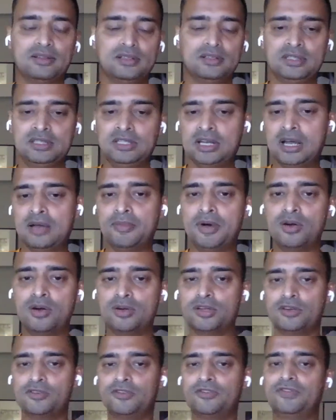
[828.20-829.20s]

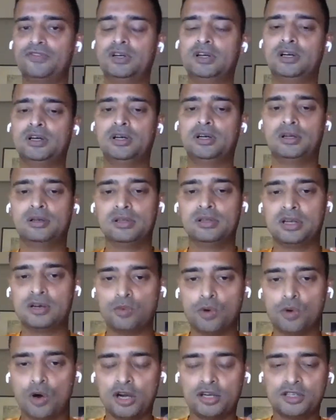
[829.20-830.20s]
amount of
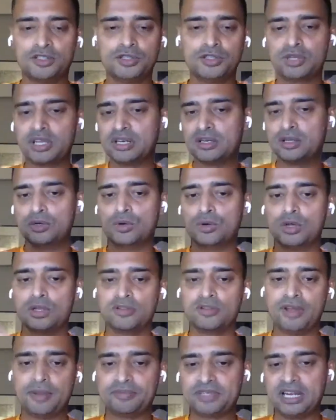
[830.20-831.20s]
rewards. You can go on
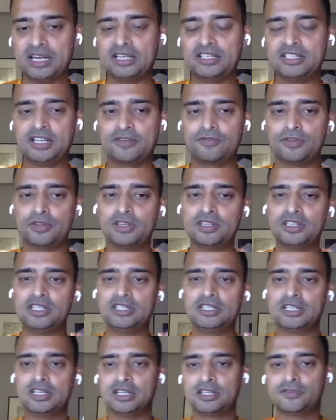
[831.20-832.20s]
the website, check for the
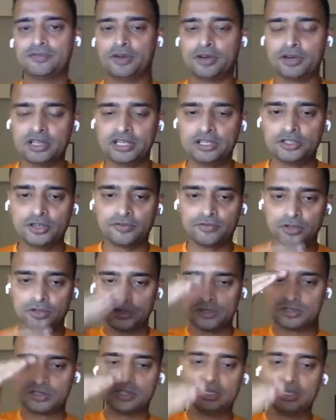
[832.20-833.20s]
details for each of
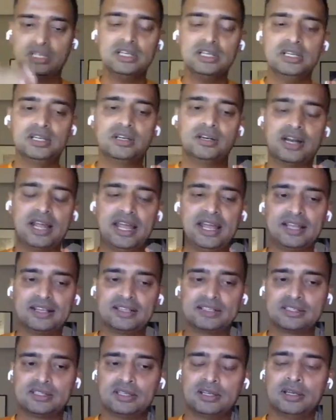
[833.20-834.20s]
those ranks.